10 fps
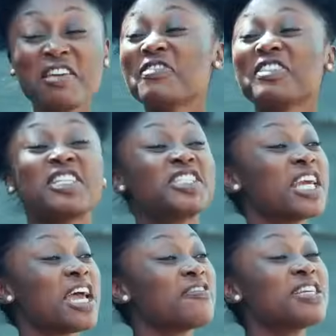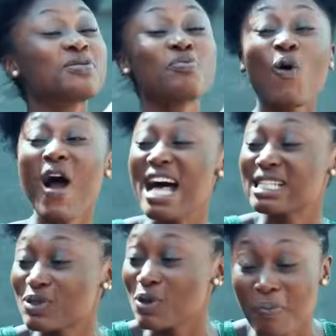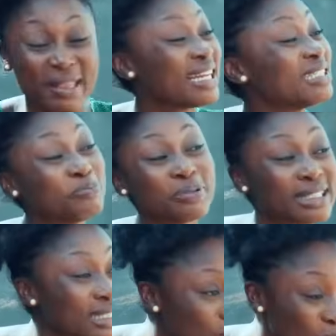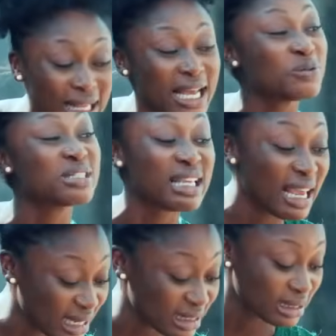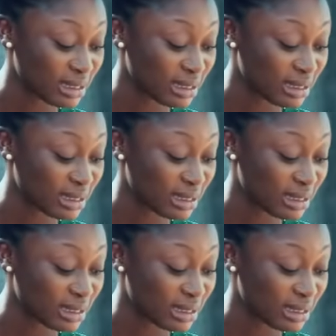Even the chef is more handsome than the prince. Wow. What are you saying?